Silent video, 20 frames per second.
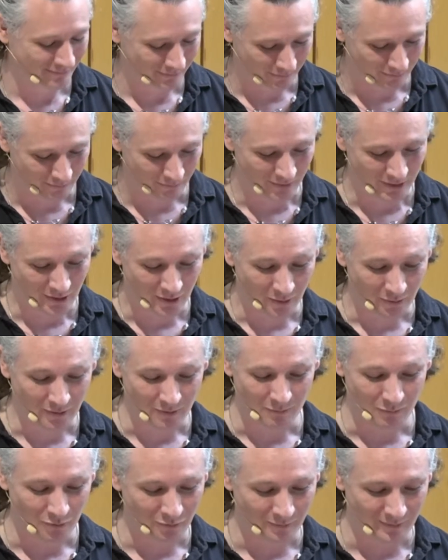We know the
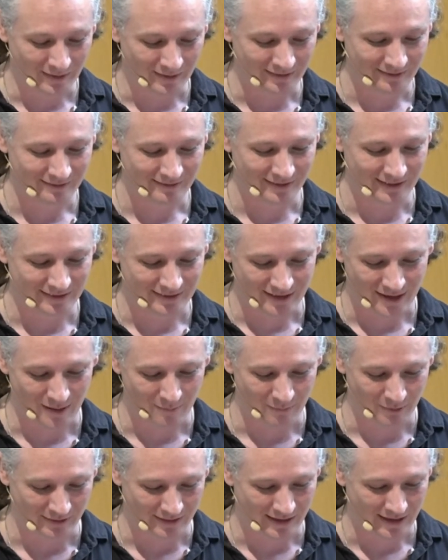movement is
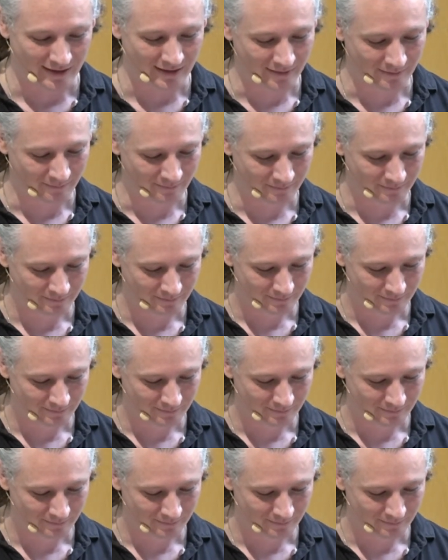complicated.